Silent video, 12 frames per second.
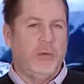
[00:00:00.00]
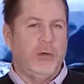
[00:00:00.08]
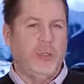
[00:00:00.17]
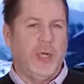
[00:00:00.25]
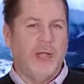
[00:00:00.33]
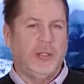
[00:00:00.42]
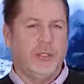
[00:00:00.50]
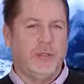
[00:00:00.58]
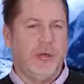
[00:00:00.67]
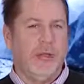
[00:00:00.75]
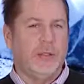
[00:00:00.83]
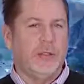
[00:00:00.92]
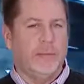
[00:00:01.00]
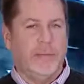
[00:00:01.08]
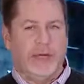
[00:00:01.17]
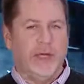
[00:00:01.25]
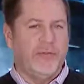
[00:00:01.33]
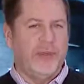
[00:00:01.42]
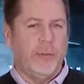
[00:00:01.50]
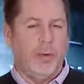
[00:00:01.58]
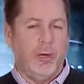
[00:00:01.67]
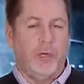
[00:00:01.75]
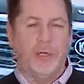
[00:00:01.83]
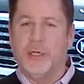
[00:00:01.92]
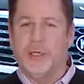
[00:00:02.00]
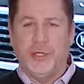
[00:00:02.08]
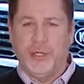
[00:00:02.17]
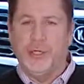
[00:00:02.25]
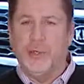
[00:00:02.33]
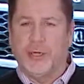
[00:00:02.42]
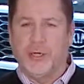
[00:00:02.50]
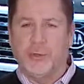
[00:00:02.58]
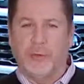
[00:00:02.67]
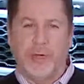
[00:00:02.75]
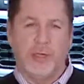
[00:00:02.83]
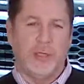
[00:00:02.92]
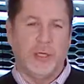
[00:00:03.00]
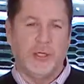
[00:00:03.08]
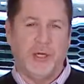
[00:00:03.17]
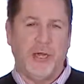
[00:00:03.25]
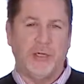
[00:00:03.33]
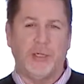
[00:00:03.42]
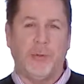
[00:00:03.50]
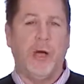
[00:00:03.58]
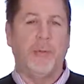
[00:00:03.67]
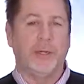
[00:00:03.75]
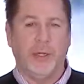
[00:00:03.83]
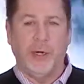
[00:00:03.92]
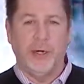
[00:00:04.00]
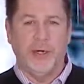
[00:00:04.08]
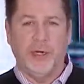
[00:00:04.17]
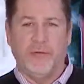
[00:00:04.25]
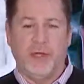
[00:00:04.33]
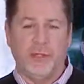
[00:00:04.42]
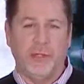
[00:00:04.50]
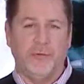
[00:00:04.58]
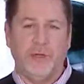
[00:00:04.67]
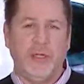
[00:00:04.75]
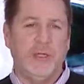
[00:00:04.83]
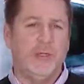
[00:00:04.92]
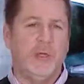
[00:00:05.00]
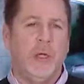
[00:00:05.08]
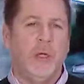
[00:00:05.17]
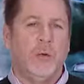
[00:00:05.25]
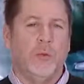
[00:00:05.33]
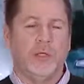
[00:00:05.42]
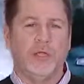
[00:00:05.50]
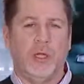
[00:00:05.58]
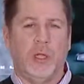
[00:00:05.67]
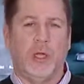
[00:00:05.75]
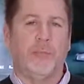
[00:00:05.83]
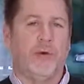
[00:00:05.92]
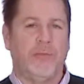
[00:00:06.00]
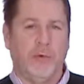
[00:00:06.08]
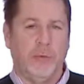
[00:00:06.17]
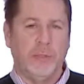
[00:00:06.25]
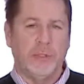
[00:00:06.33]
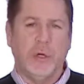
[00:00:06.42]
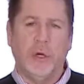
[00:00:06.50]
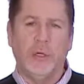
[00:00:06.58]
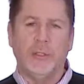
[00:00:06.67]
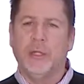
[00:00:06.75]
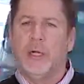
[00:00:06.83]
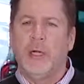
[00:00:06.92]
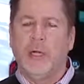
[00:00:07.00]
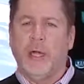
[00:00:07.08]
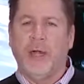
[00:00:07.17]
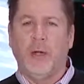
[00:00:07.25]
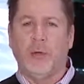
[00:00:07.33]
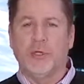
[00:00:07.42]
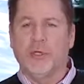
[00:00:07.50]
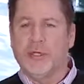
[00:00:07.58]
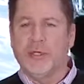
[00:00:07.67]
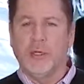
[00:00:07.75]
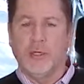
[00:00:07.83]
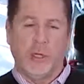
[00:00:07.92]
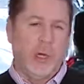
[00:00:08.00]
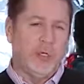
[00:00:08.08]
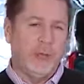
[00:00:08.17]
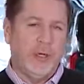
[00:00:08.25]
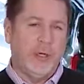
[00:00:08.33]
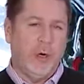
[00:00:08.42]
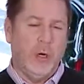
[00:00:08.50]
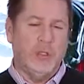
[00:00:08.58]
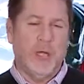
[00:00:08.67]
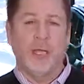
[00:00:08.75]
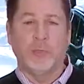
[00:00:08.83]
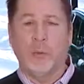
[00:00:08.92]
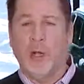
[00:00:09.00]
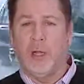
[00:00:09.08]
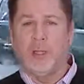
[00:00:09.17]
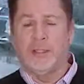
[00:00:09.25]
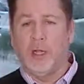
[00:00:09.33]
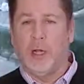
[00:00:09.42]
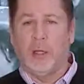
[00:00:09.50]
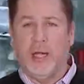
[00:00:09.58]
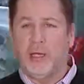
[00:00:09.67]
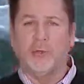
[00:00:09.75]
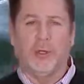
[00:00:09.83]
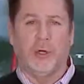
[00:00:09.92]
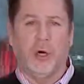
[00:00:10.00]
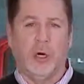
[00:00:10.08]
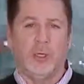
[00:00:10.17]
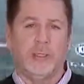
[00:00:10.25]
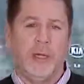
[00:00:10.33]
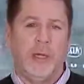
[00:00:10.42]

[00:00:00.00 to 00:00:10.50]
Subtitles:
there's lots of trends. Many of them are continuing trends, such as the popularity of SUVs. We're seeing a lot of performance cars, and we're seeing luxury cars as well as electric cars,